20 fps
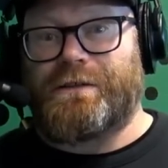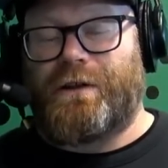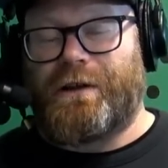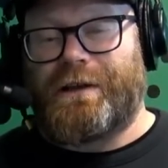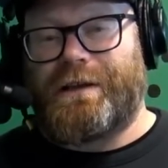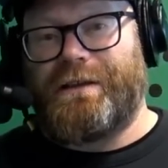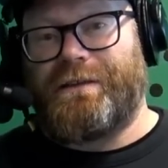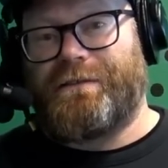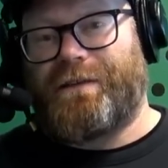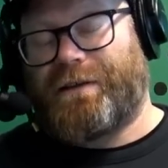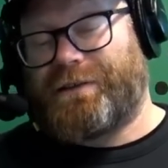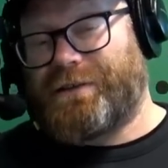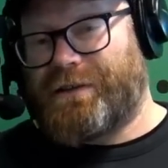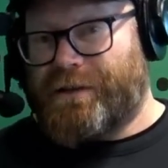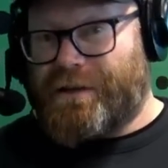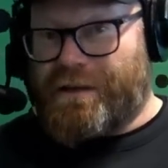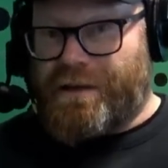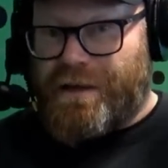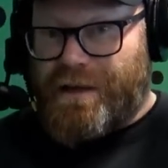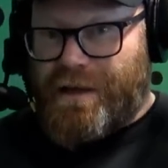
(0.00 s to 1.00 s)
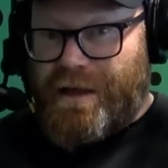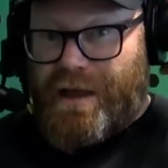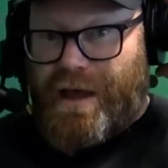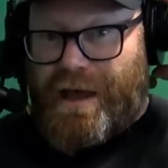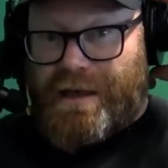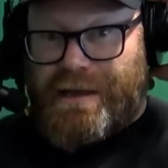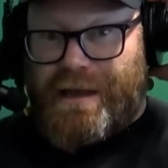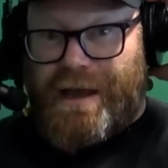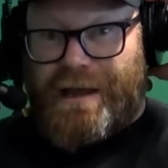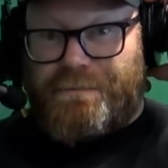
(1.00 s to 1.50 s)
Like, he is actually
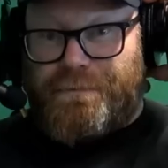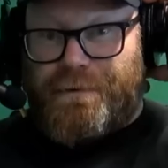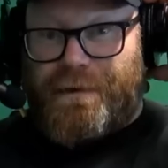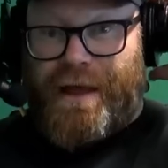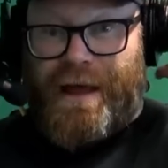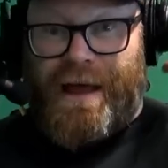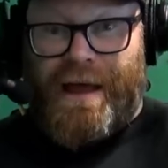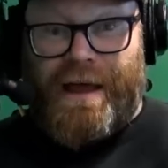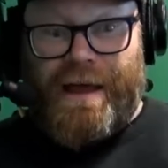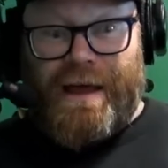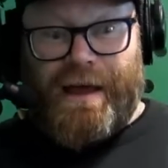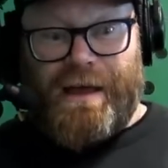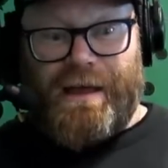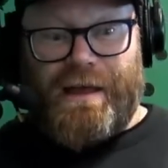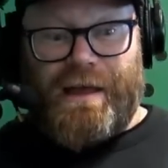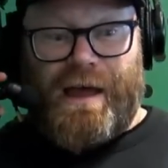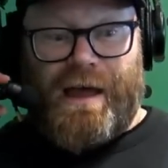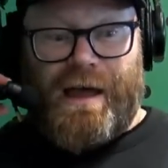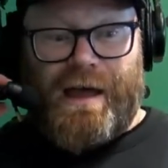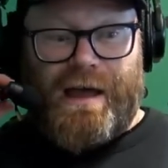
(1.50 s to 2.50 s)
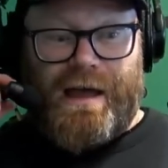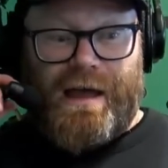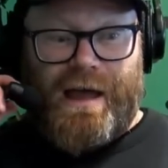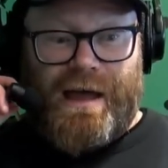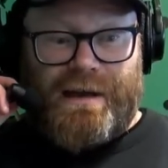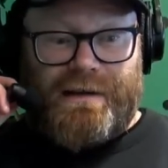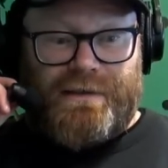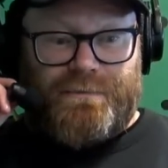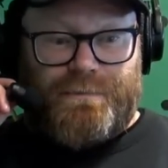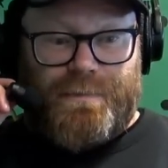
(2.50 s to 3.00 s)
a gun player
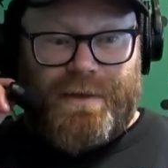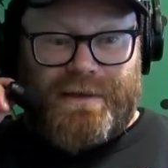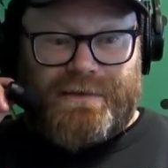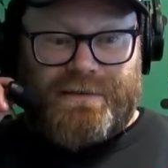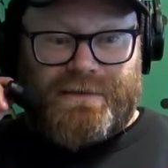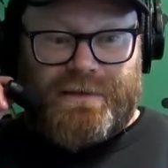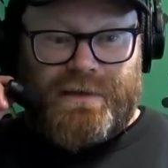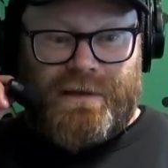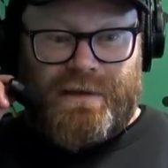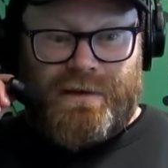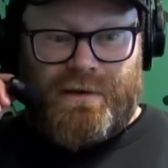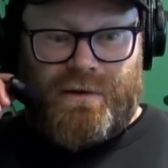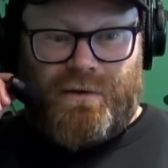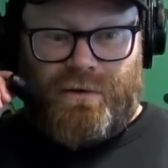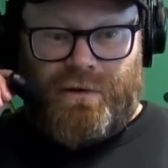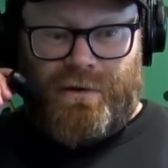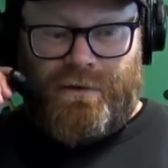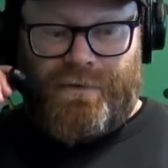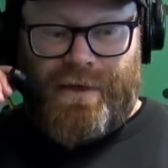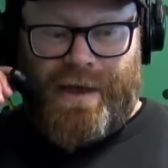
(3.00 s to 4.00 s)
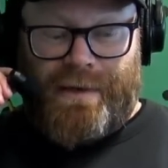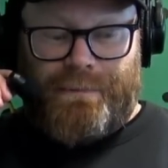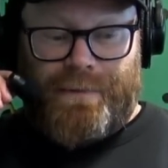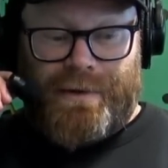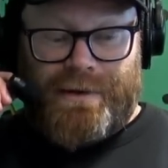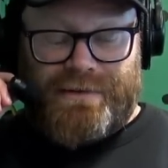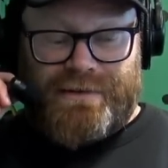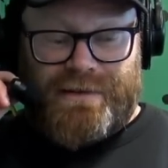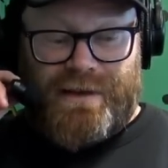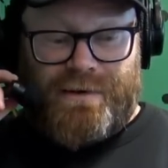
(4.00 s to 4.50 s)
at his best and all of that,
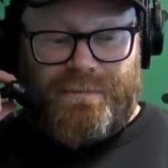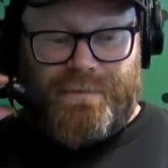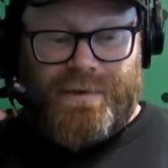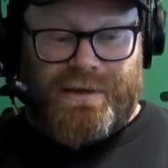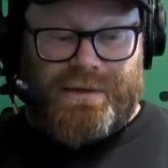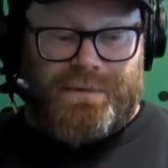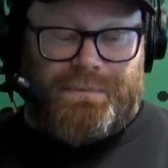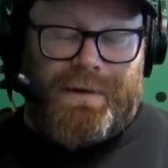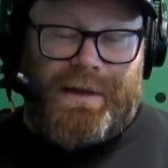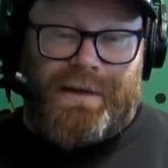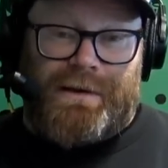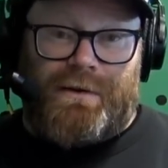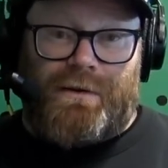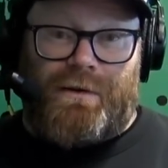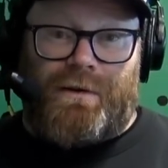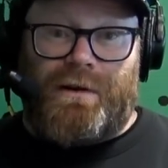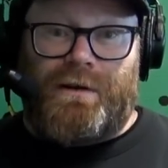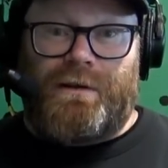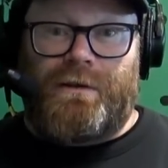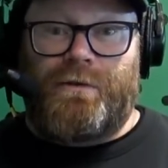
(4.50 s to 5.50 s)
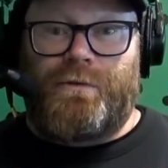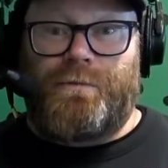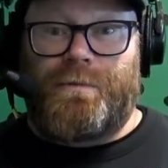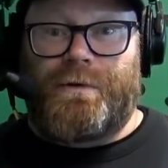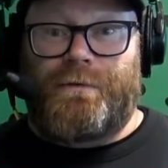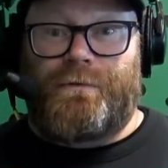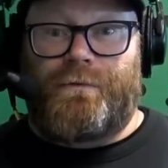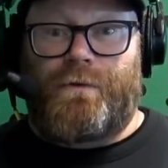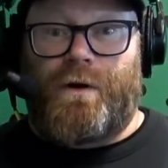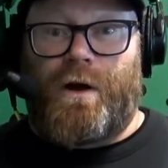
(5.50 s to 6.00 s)
but it's going to be dependent on a little
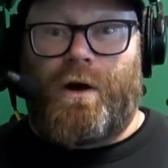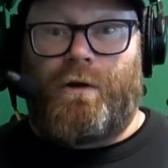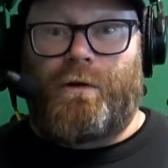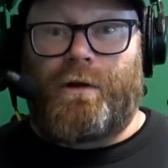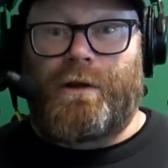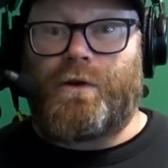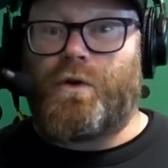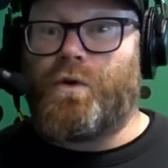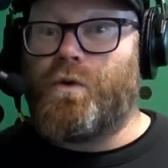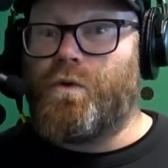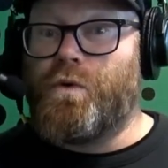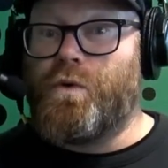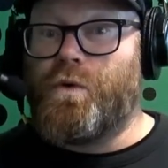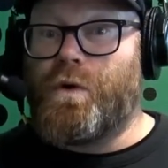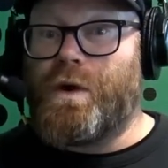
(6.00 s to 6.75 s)
bit of role and who